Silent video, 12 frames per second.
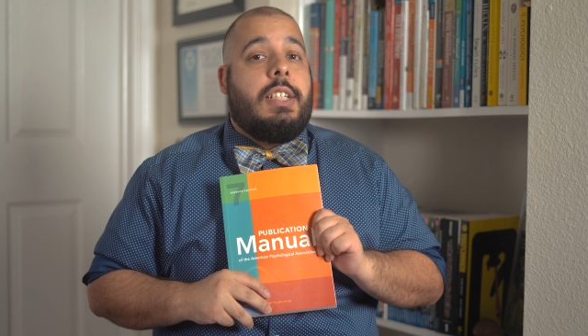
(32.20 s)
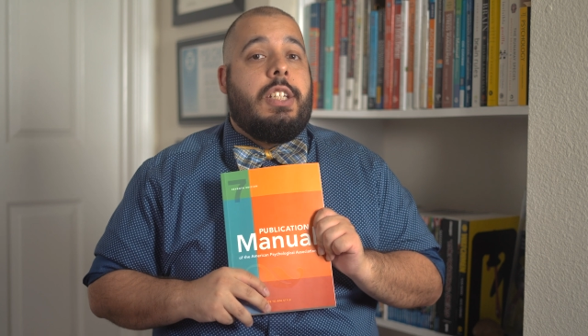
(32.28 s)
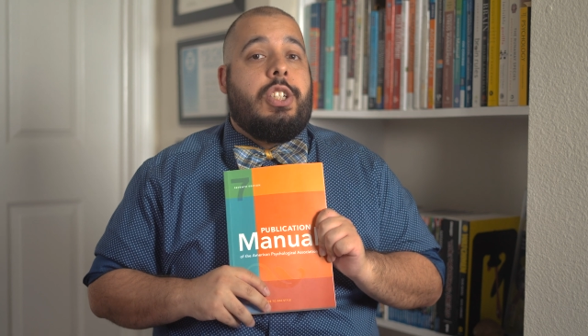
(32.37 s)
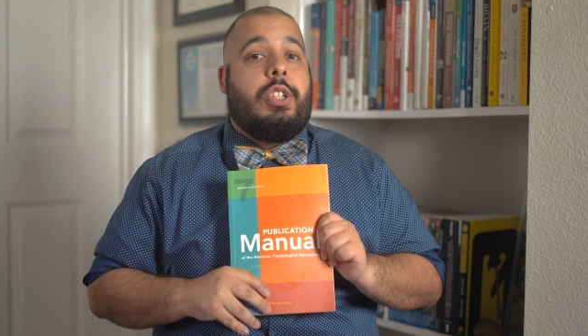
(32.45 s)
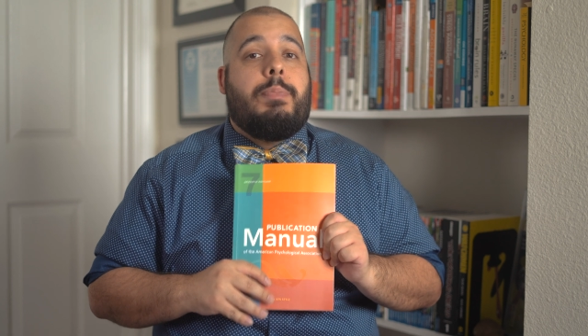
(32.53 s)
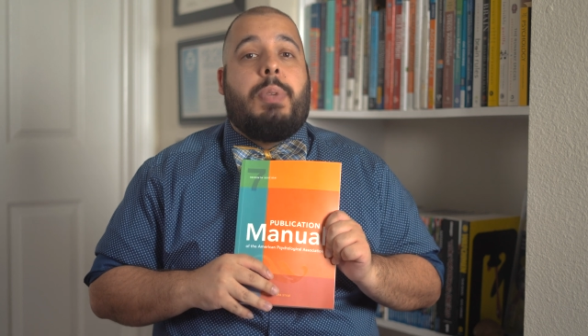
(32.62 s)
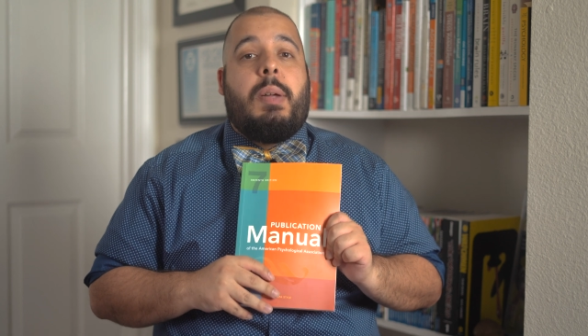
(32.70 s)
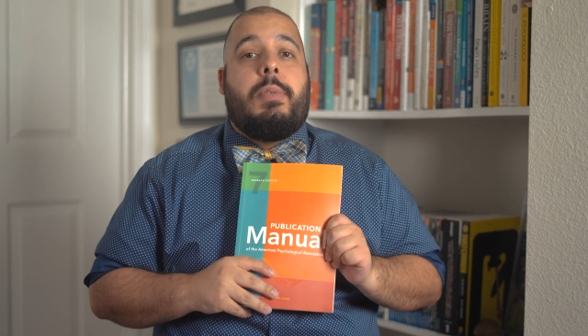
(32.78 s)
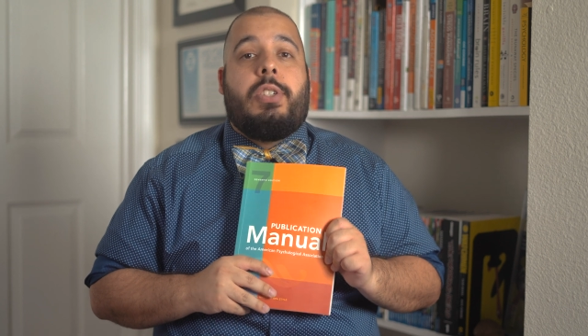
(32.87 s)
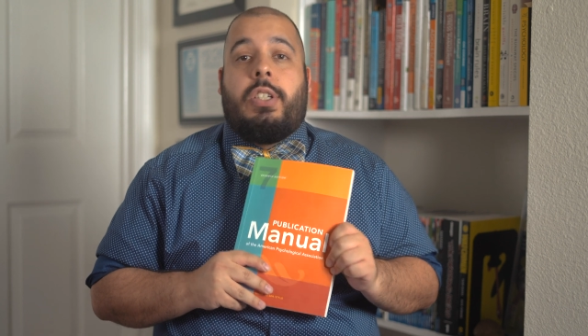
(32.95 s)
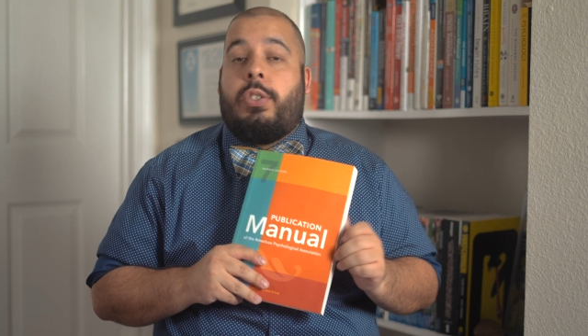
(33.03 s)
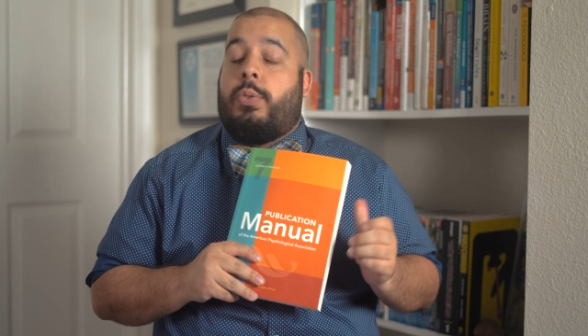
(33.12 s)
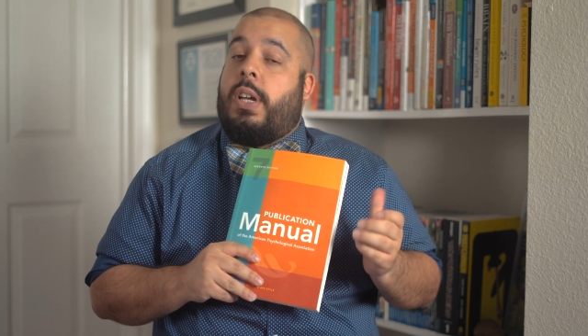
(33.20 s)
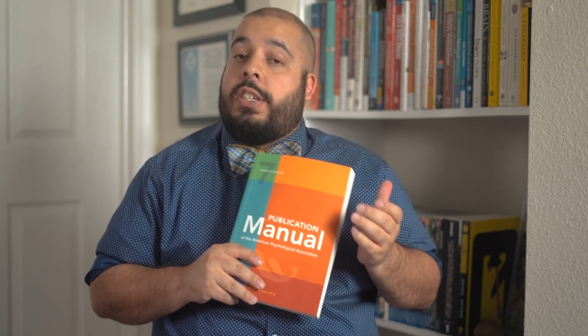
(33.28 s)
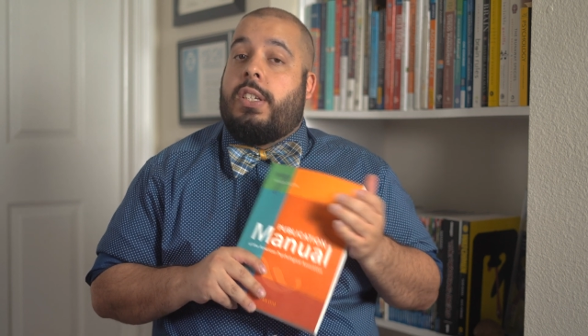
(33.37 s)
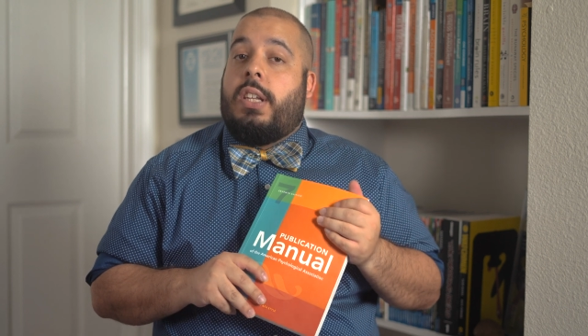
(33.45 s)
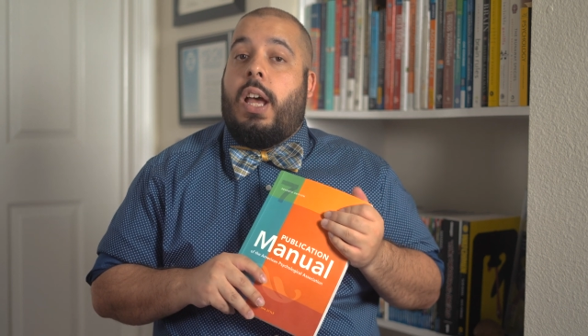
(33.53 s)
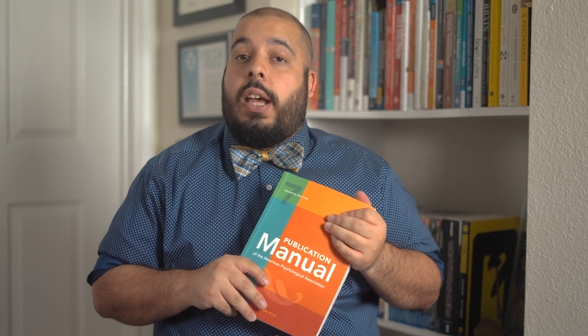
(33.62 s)
edition published in
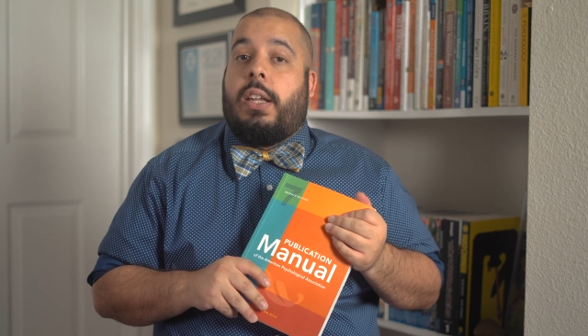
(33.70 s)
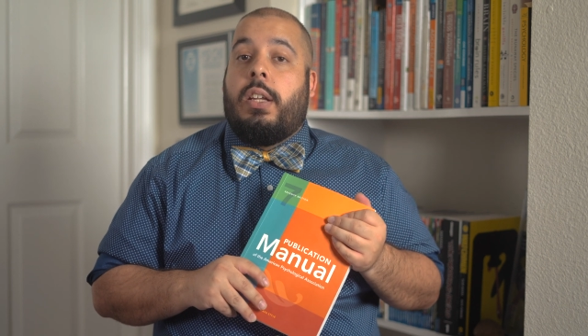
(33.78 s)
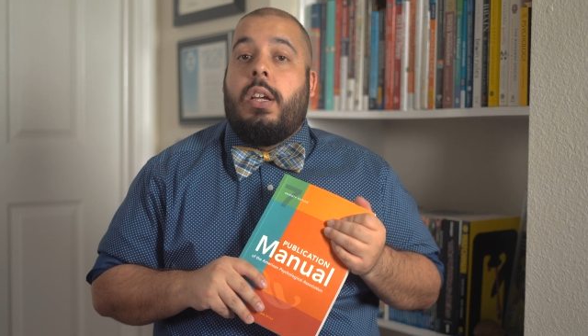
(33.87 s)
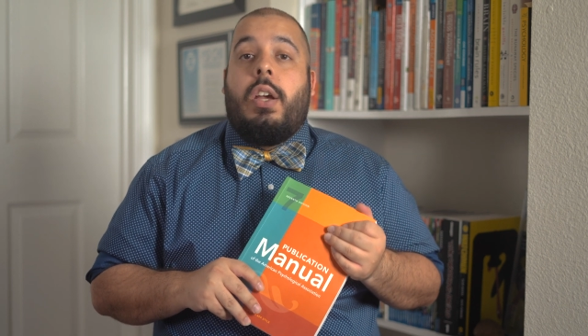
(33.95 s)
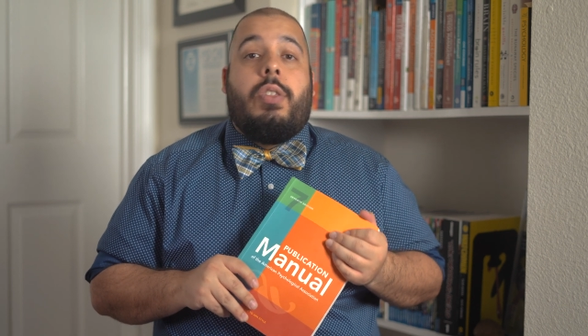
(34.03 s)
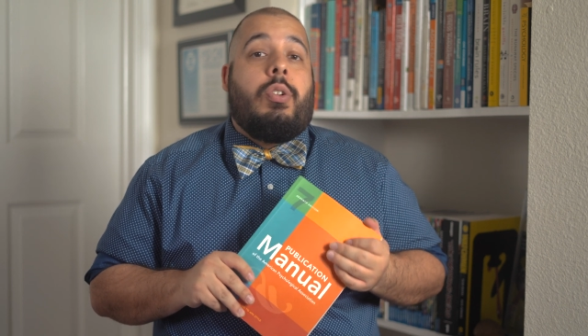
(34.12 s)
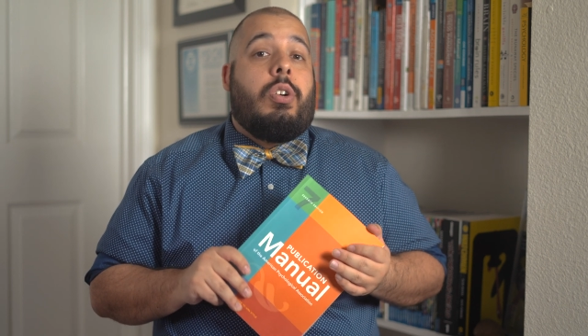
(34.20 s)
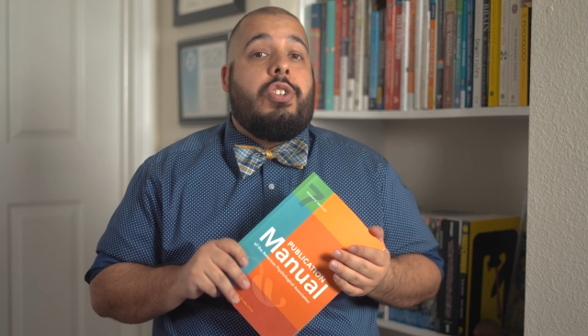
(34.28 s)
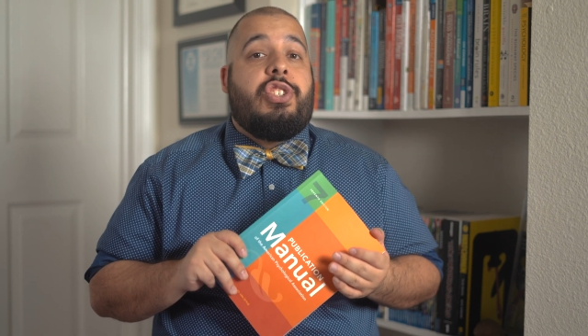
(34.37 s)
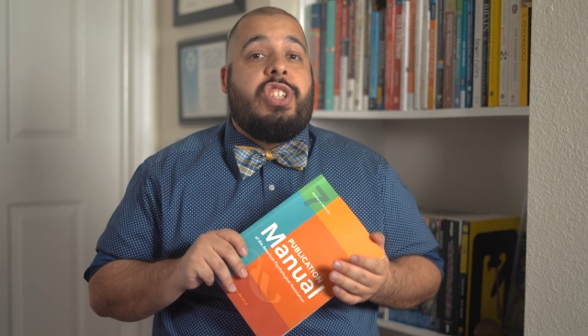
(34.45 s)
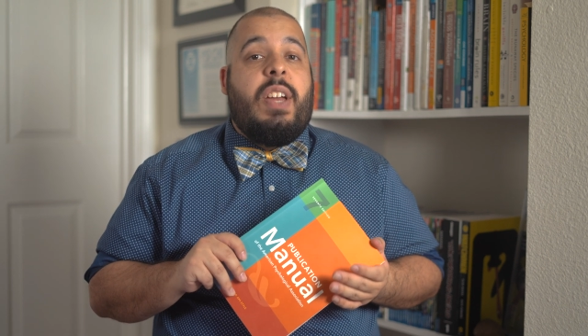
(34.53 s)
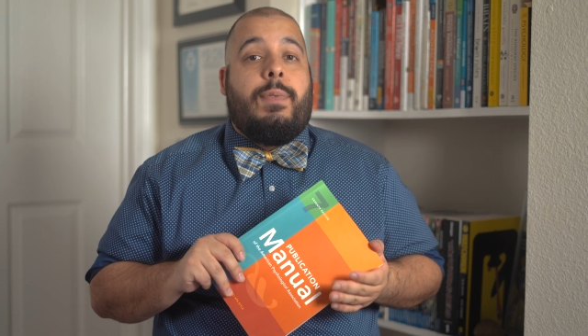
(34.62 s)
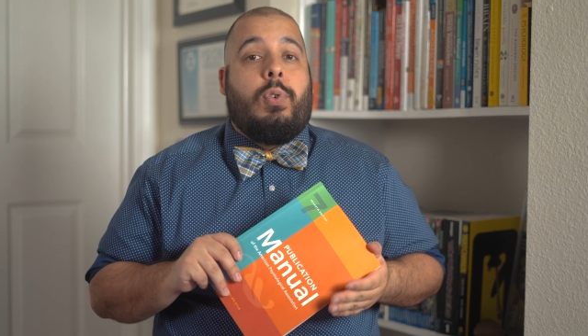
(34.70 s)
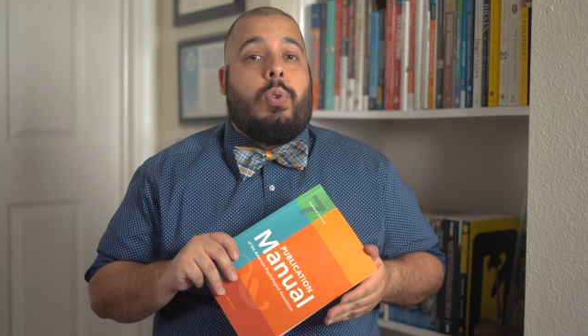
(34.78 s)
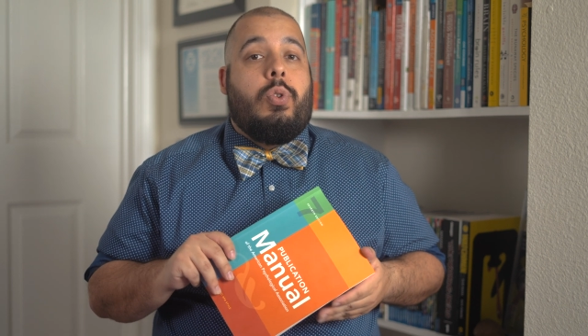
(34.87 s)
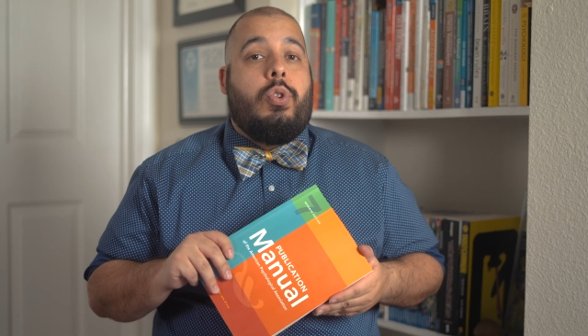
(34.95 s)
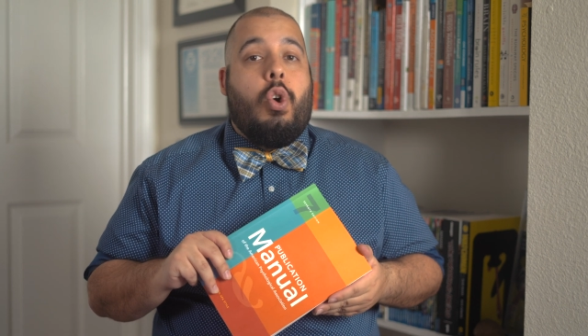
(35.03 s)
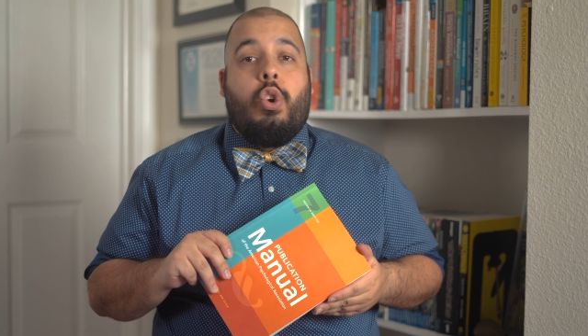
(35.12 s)
2009. There are
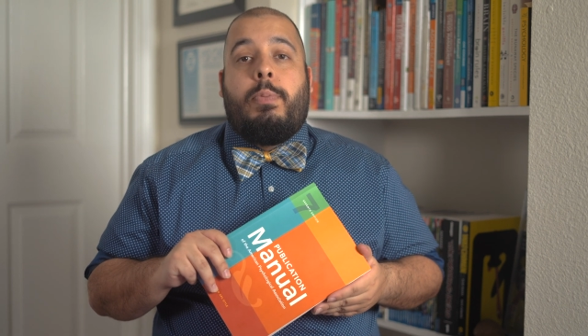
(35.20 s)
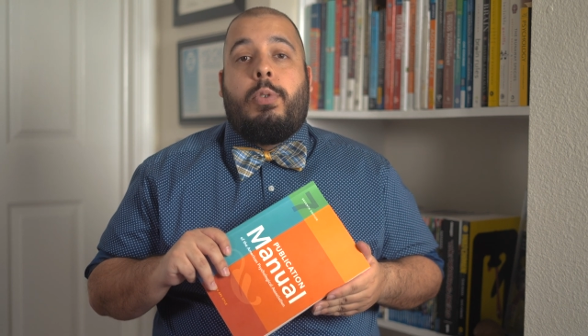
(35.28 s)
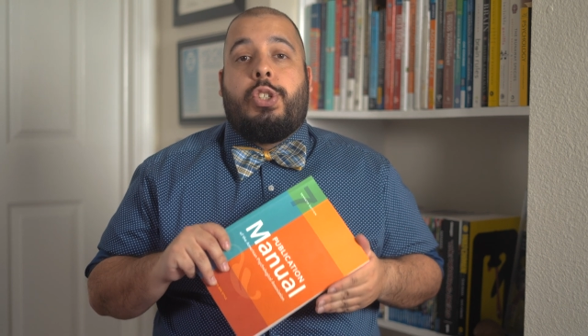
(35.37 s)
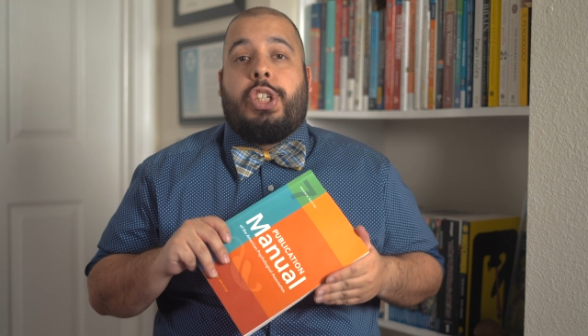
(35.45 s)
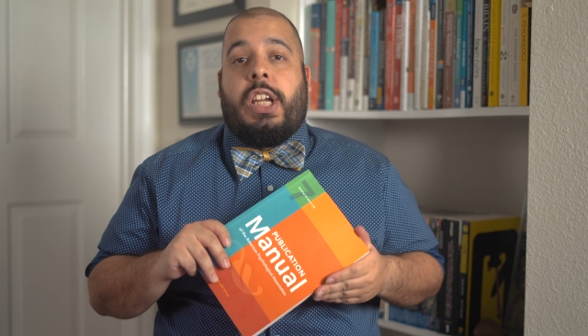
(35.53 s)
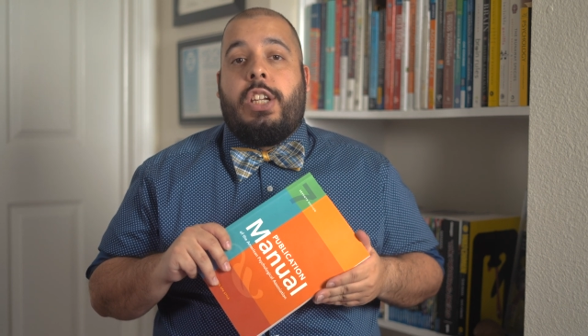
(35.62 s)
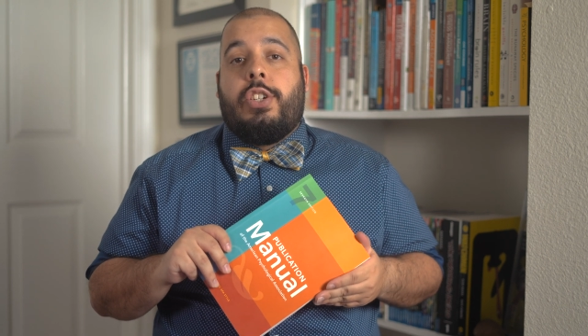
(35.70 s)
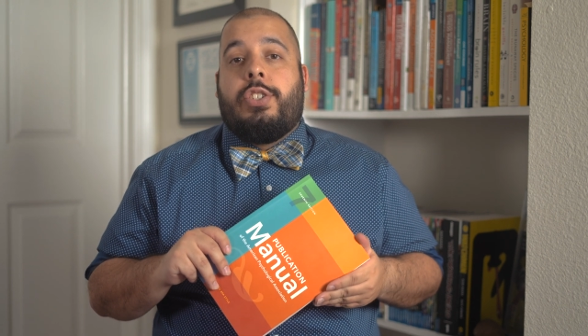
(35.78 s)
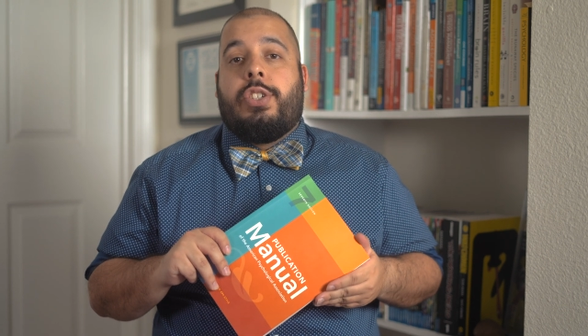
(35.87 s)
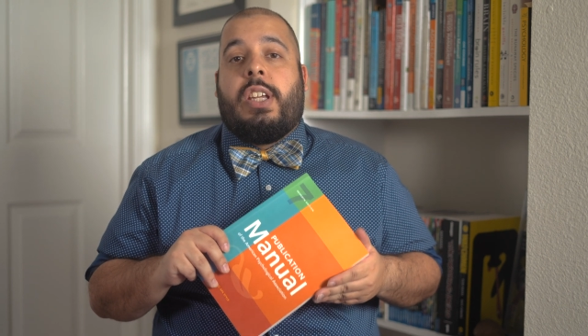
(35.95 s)
several notable changes